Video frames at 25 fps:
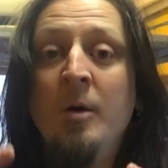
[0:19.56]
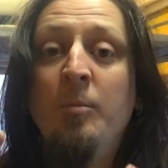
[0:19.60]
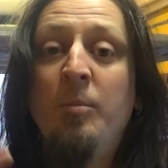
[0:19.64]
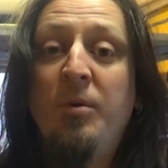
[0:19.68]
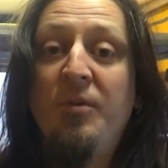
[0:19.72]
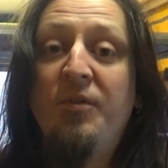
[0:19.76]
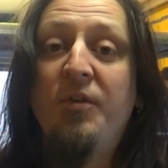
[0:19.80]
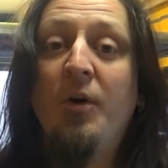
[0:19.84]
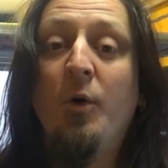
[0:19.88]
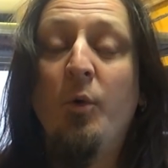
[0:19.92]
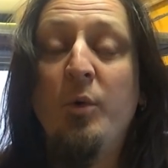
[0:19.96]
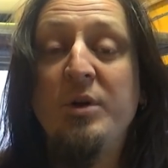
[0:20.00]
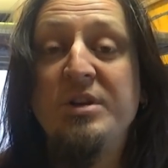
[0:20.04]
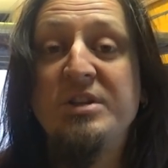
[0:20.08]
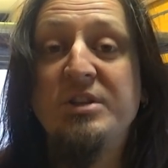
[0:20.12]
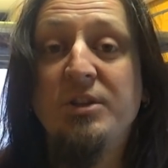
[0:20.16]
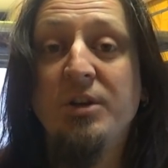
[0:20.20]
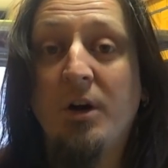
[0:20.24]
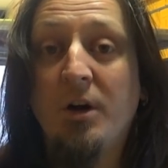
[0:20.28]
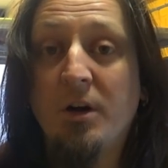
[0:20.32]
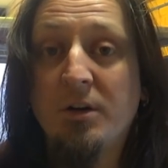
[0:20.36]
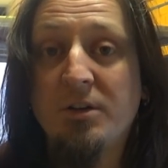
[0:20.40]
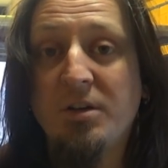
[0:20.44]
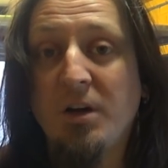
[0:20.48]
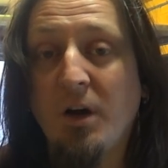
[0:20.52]
Before we
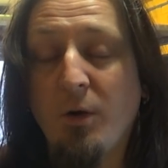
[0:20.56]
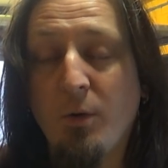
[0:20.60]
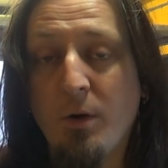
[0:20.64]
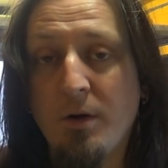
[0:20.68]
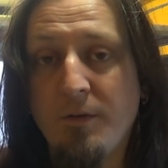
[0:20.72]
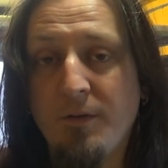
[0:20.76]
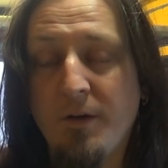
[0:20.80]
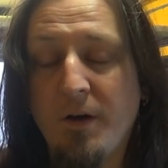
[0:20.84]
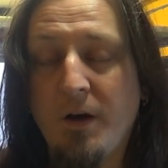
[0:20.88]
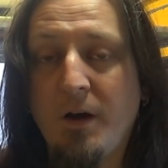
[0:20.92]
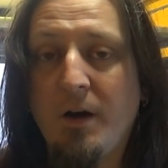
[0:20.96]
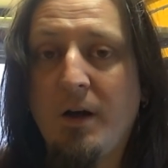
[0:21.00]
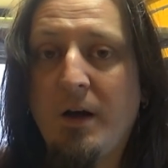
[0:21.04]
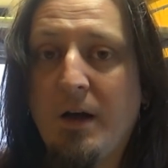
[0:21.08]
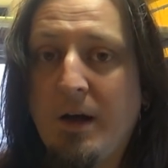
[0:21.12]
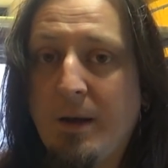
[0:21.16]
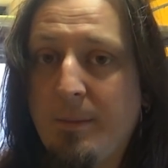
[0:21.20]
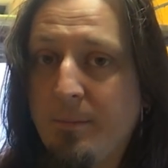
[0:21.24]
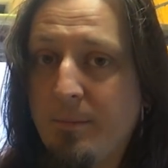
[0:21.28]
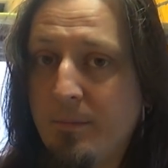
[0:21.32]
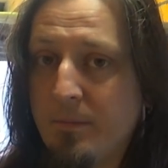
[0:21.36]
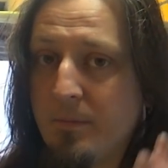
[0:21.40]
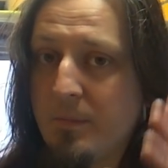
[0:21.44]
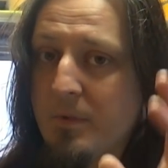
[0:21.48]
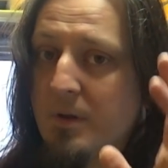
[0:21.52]
start,
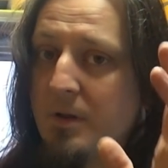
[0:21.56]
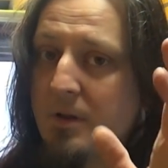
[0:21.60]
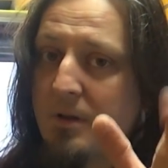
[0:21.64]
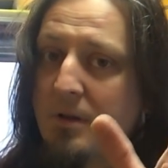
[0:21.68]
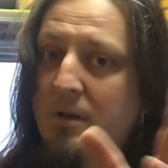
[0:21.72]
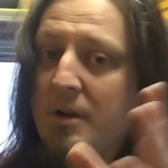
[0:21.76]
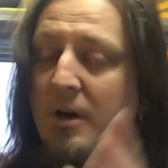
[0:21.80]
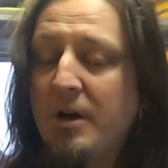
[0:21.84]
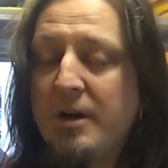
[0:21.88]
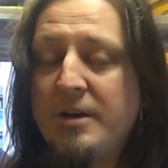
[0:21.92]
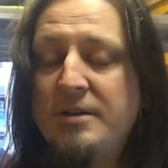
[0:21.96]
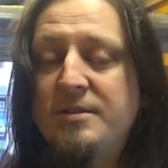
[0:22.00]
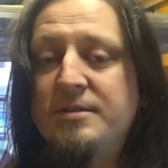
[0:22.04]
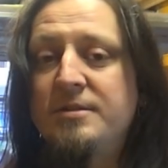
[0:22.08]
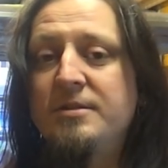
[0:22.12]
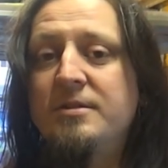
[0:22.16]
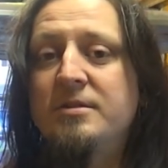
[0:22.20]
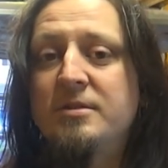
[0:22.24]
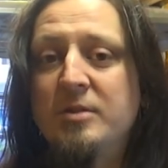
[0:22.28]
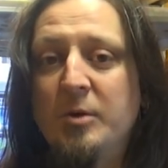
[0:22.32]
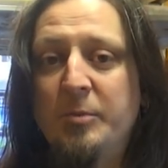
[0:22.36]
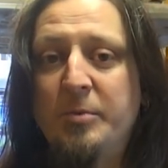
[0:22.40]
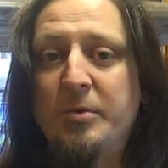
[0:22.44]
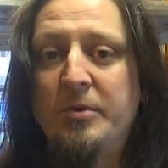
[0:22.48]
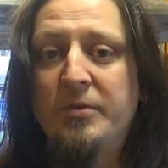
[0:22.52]
however, guys,
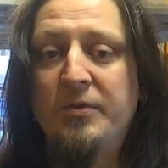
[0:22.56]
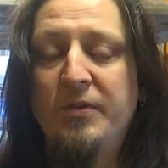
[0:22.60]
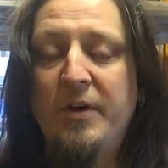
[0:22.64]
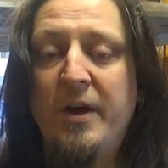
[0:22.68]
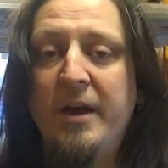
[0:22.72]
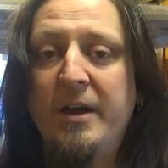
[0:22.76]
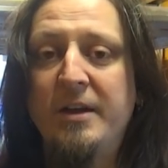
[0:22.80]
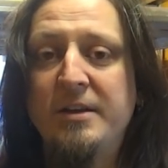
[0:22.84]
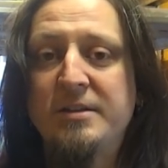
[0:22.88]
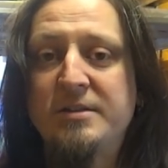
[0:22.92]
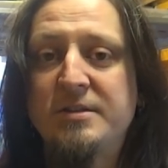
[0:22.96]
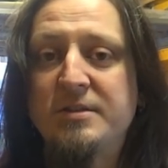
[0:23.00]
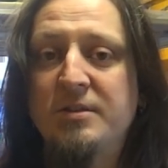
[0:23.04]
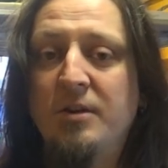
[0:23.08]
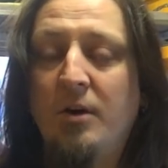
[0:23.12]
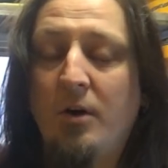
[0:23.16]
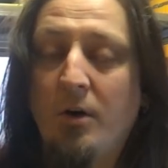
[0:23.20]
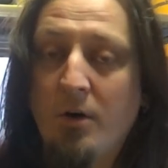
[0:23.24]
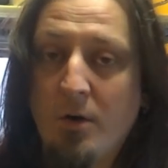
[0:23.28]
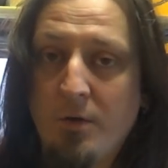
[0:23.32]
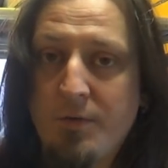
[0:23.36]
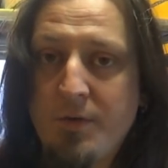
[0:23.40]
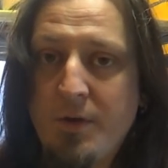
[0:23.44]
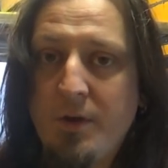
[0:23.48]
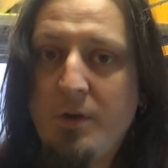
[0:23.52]
super thanks, all of
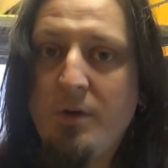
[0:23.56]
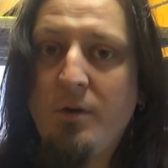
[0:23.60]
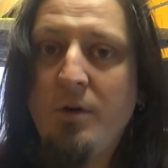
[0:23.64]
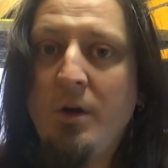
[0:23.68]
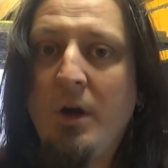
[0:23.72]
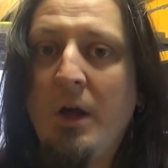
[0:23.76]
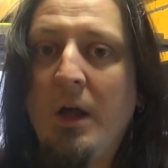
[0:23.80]
you,